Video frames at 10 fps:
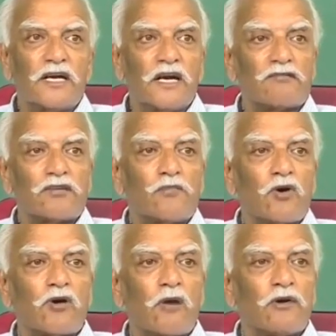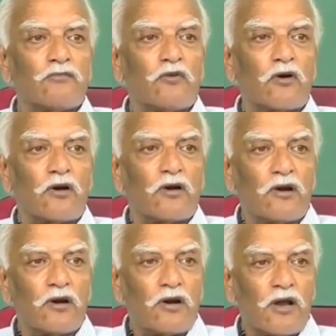it was more common for
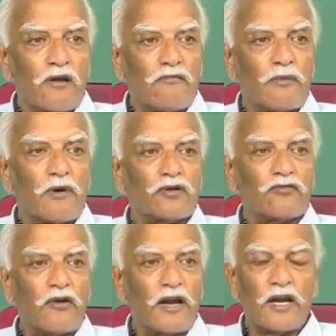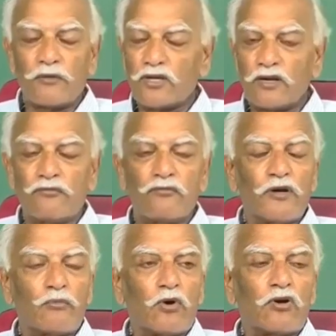Weber to find, I am sorry,
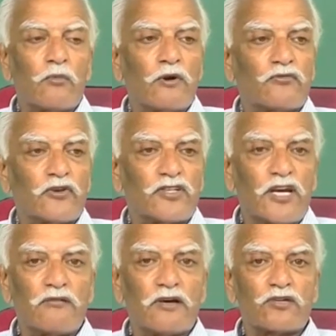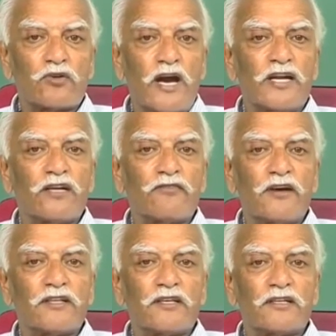more common for Srinivas to
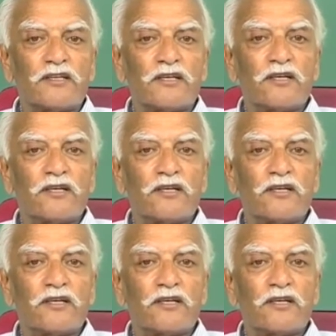identify this